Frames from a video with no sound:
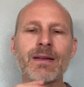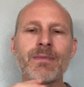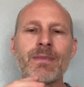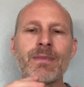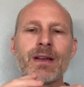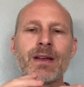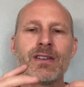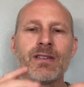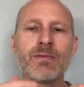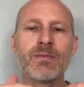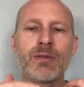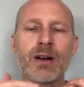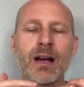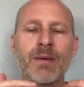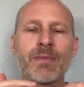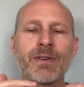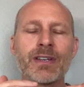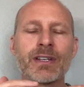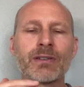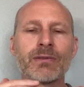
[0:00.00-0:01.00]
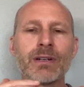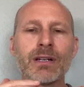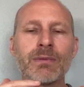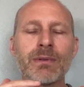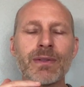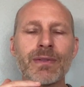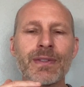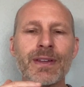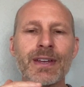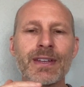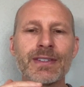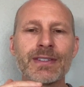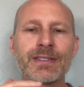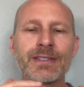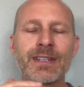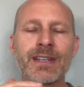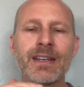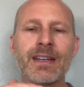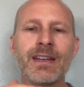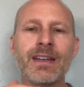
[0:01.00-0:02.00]
And many of you probably agree with
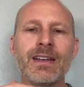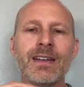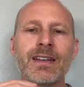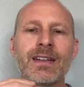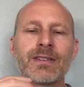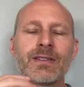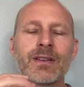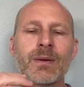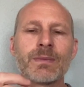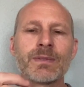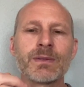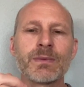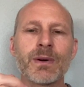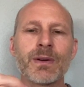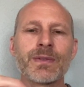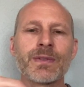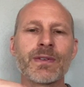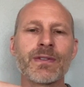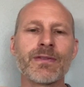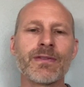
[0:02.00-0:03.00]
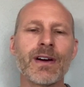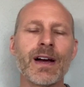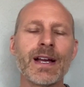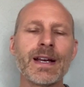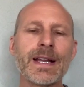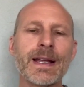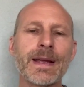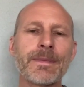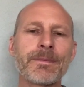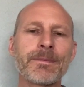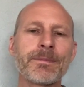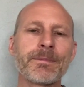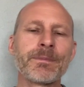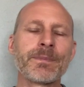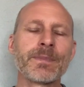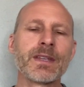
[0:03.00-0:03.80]
this in terms of what they're finding.